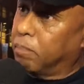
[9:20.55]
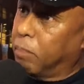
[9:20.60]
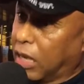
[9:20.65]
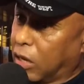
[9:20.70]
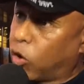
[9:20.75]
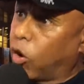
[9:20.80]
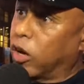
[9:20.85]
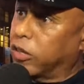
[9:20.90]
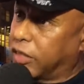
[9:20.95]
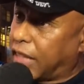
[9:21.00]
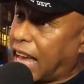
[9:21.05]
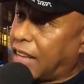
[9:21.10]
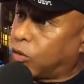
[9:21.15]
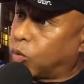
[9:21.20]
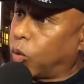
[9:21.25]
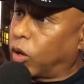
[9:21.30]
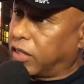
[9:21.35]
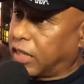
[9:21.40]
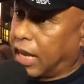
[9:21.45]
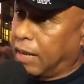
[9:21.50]
because that's
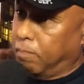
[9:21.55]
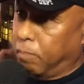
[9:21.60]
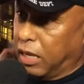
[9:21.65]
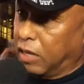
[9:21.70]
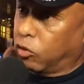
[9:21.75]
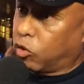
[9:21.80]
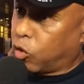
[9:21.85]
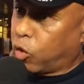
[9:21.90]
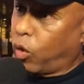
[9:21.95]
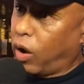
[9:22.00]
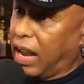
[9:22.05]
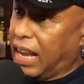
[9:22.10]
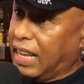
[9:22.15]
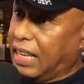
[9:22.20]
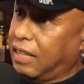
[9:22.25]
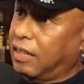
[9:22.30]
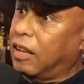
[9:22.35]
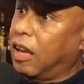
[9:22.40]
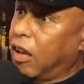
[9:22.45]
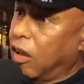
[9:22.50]
what they've been
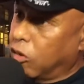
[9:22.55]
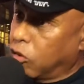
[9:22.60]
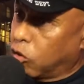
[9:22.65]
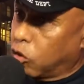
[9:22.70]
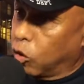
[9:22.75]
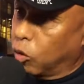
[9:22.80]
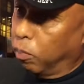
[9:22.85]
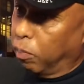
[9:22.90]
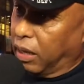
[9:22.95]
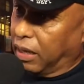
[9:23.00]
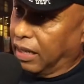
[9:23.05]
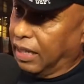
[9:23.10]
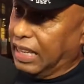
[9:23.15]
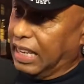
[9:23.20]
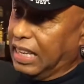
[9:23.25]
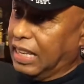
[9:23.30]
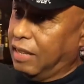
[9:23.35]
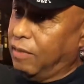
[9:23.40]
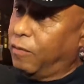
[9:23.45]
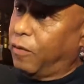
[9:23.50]
trained to
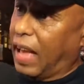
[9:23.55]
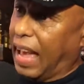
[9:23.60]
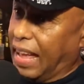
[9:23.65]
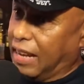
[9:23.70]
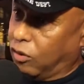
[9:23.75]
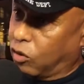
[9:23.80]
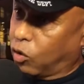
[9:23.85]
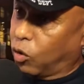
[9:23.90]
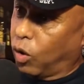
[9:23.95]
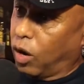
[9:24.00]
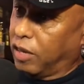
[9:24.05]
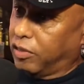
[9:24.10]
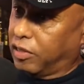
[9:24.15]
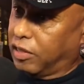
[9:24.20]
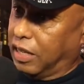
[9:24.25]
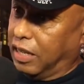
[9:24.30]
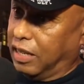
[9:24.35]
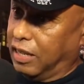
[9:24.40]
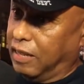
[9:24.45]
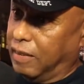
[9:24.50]
believe and trust
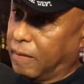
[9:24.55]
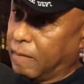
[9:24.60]
in.